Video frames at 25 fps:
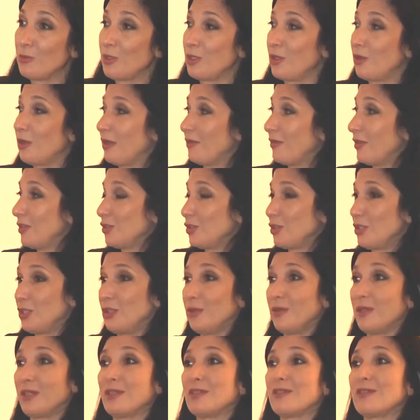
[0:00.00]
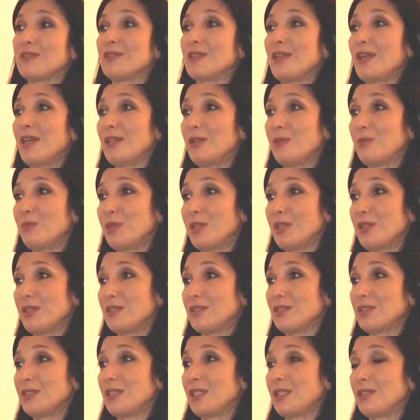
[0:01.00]
but you have engineering and design and
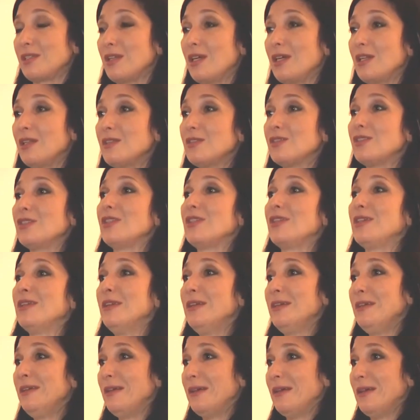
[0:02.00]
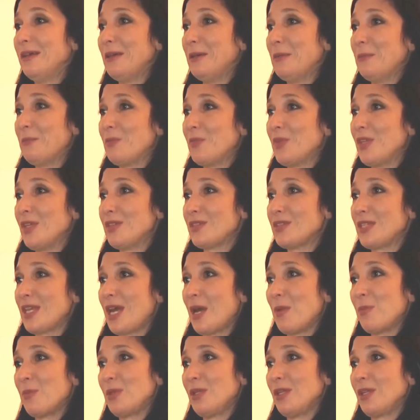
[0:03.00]
plans and technology that's
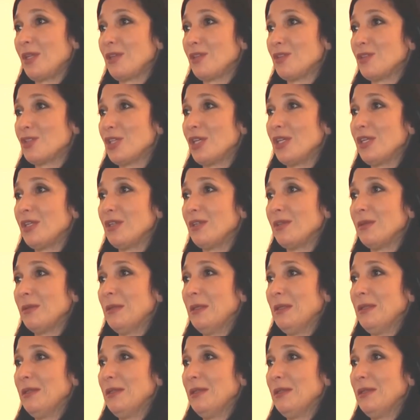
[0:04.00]
happening in China.